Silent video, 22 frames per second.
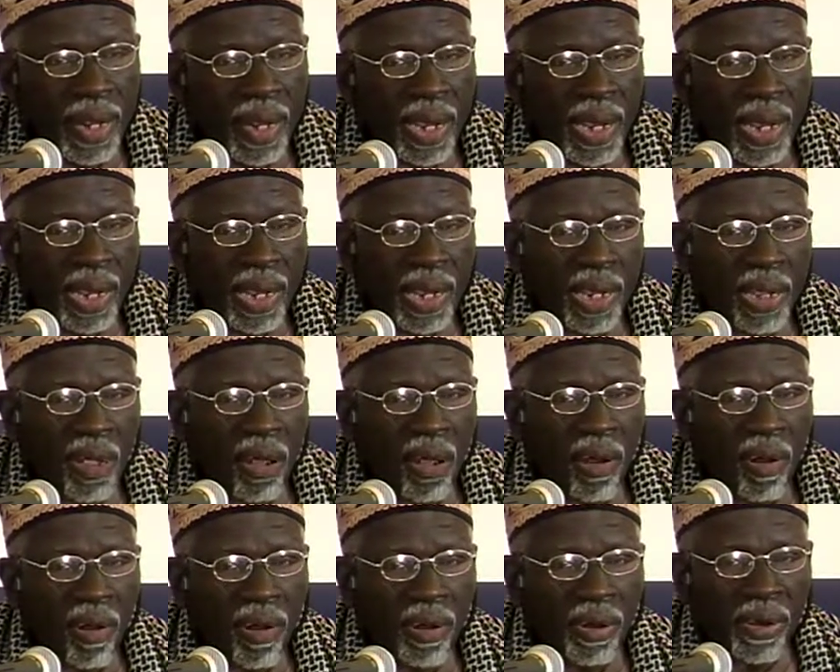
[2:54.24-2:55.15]
He
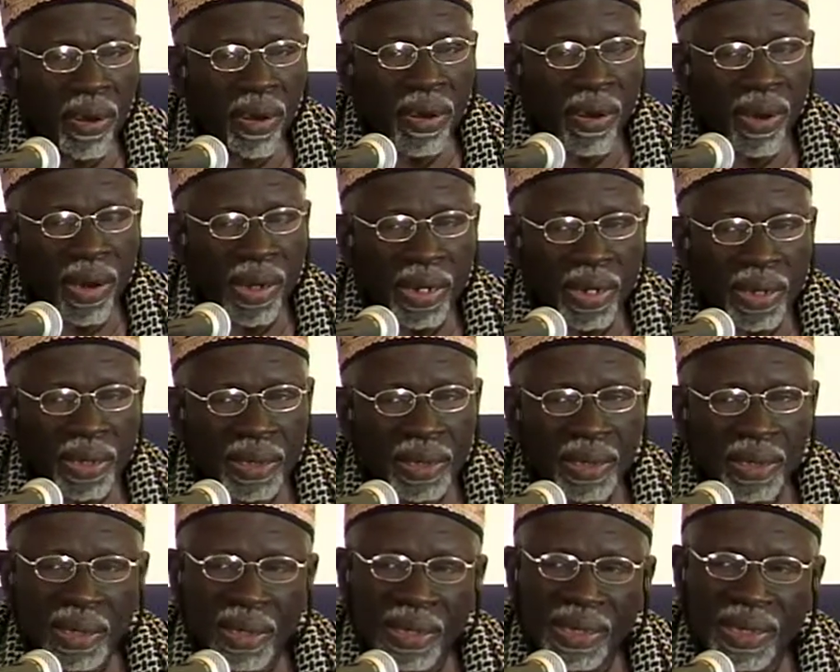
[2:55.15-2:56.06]
called her,
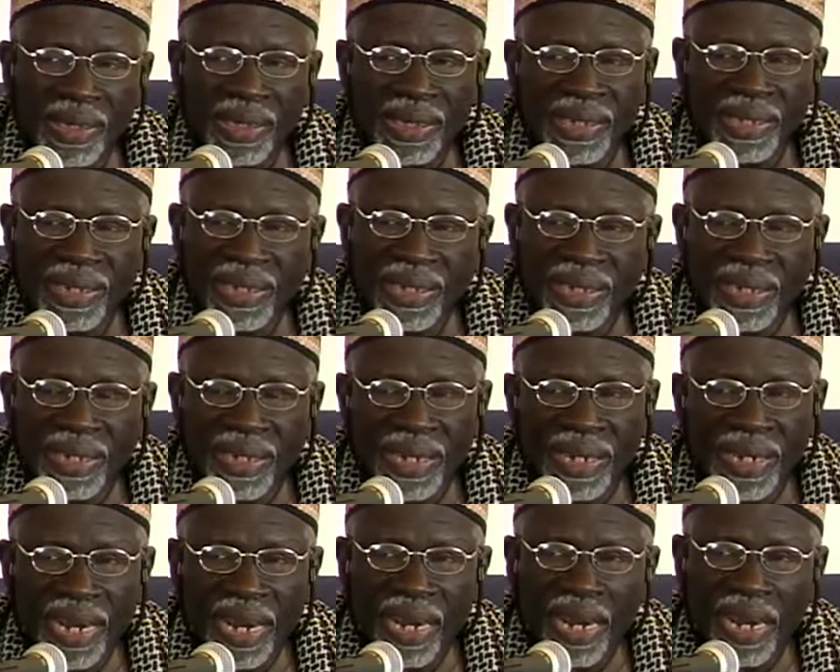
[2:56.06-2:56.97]

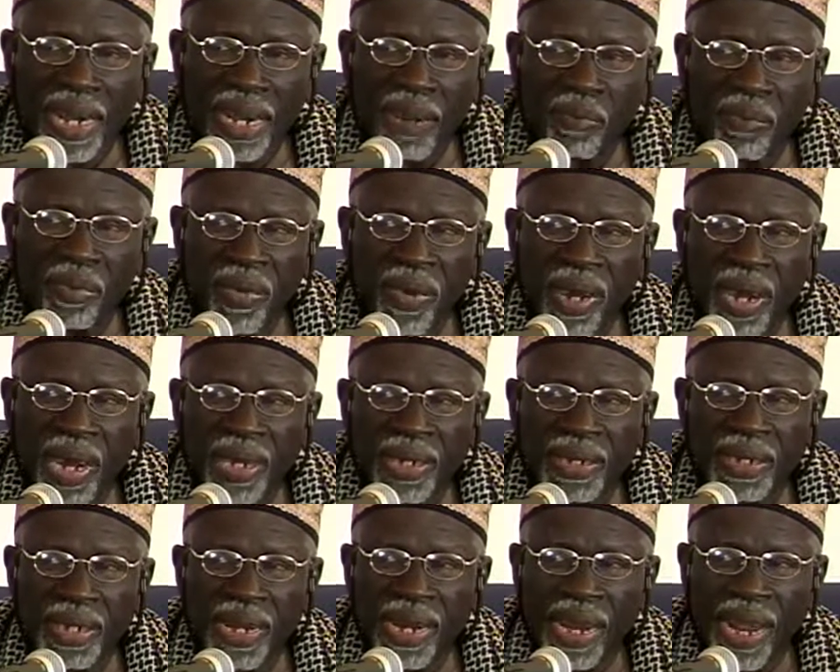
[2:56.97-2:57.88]
and the
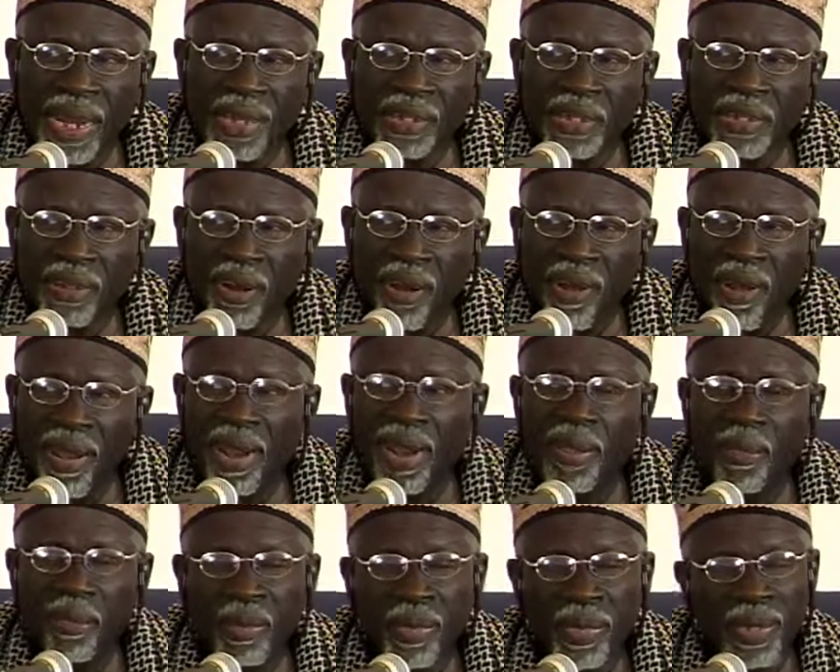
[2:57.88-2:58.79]
next day I saw
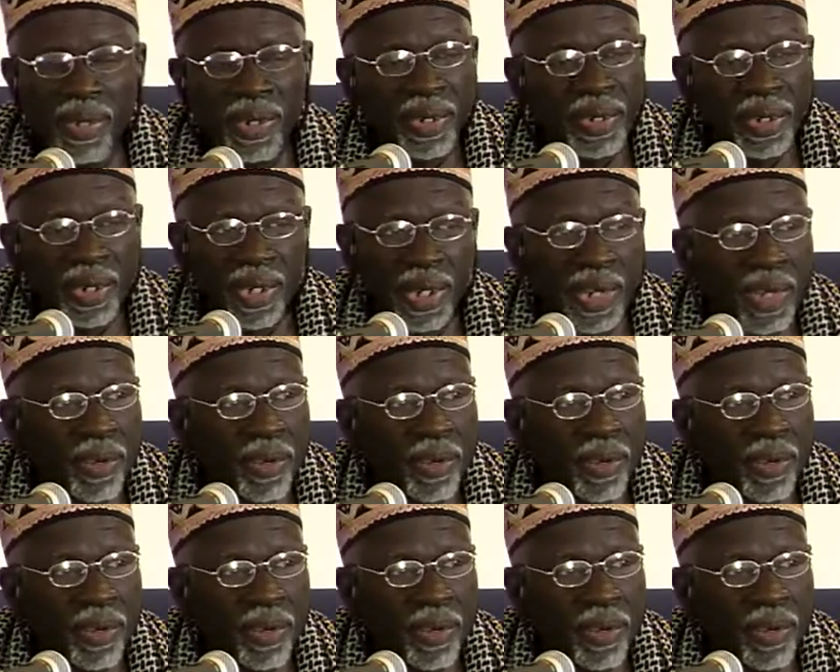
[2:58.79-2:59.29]
him, he